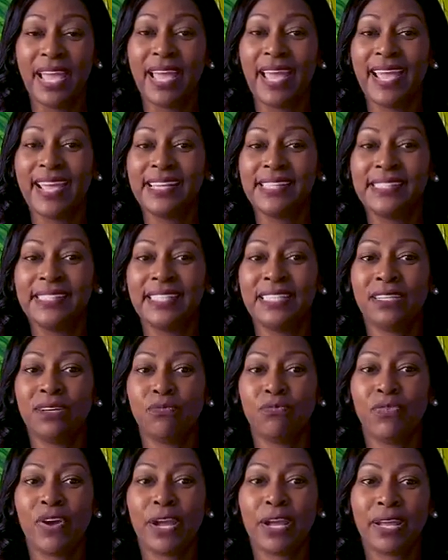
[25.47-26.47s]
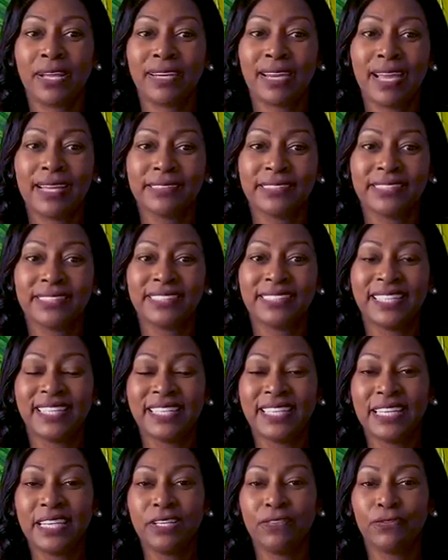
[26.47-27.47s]
ACNM recognizes the
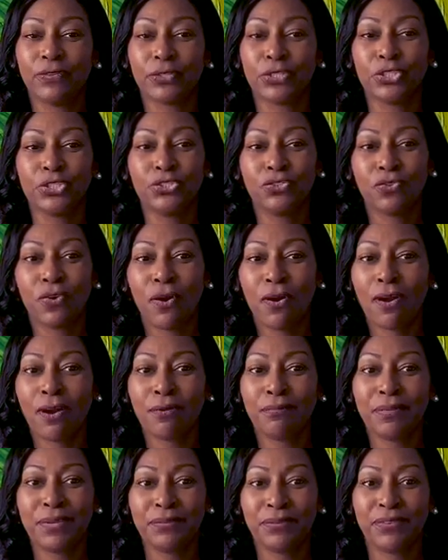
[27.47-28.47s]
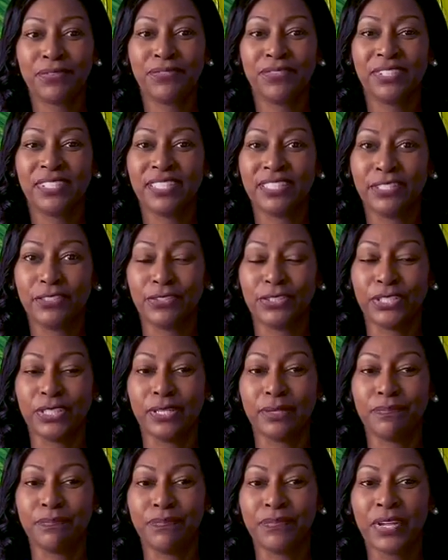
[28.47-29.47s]
need for strong midwifery
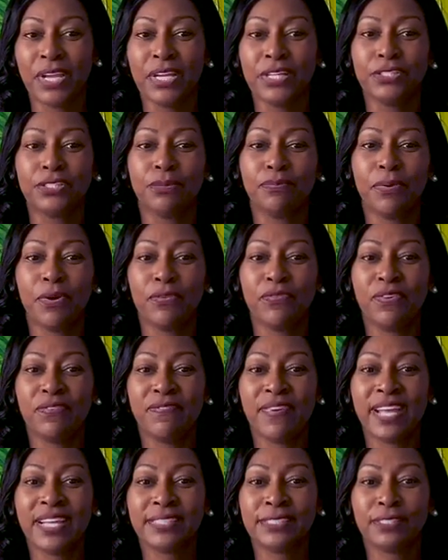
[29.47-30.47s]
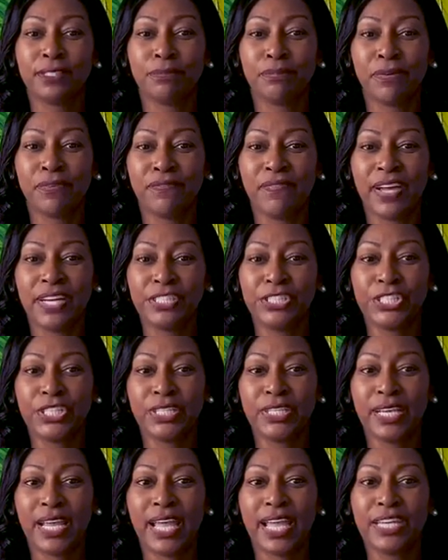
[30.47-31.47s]
leadership to both advance the
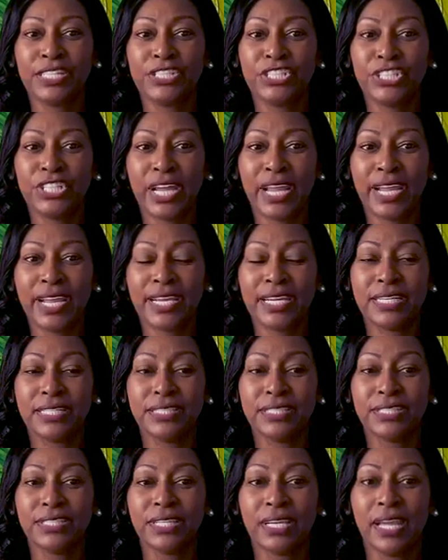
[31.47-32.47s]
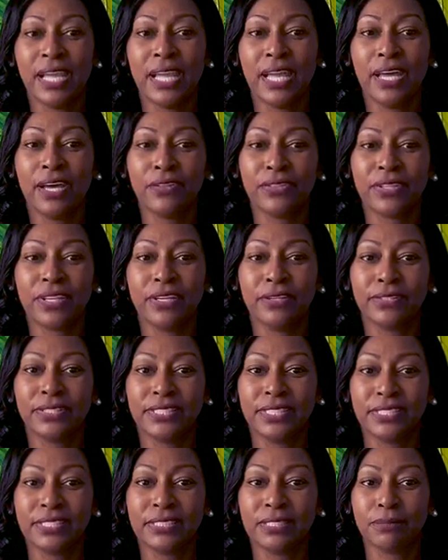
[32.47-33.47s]
profession and change healthcare
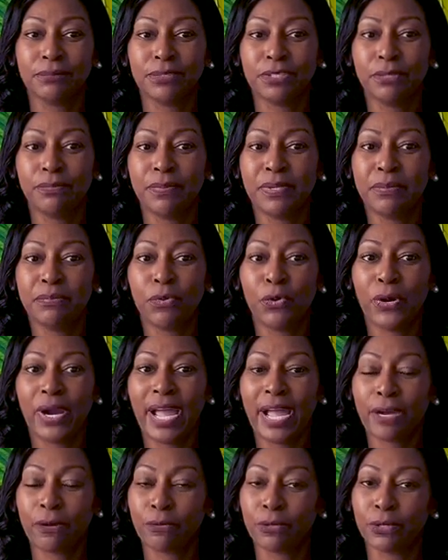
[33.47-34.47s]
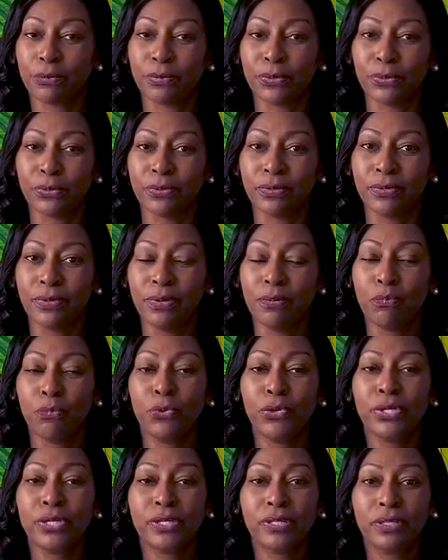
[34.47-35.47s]
systems to be more equitable,
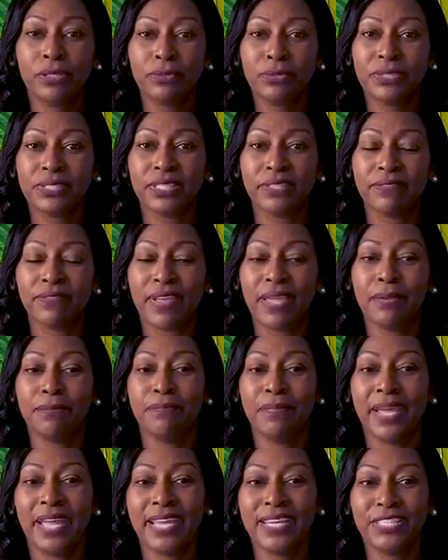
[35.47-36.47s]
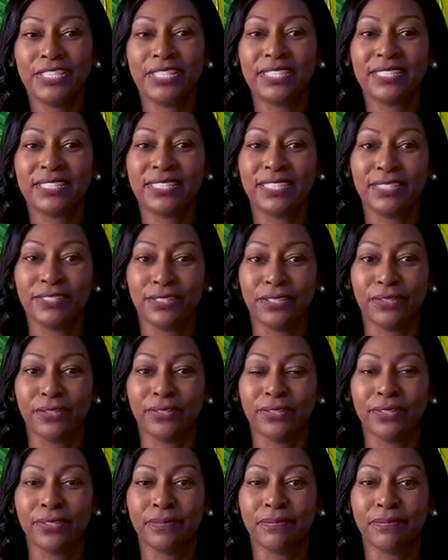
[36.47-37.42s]
more inclusive, and patient centered.